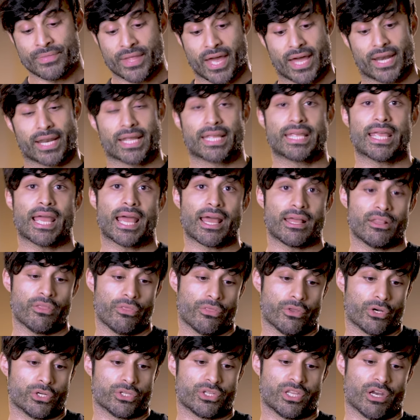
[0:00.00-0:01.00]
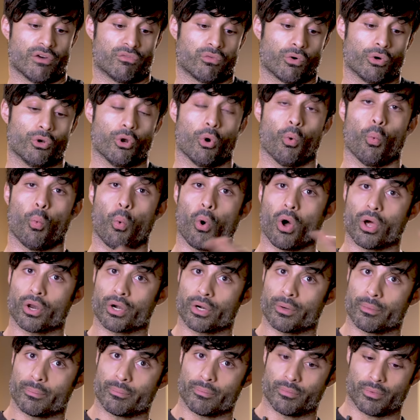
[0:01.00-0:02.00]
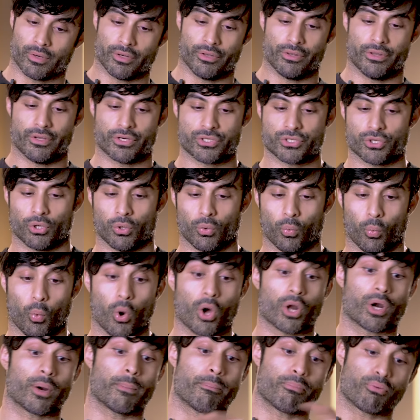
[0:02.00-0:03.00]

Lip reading: And again, there's therefore no water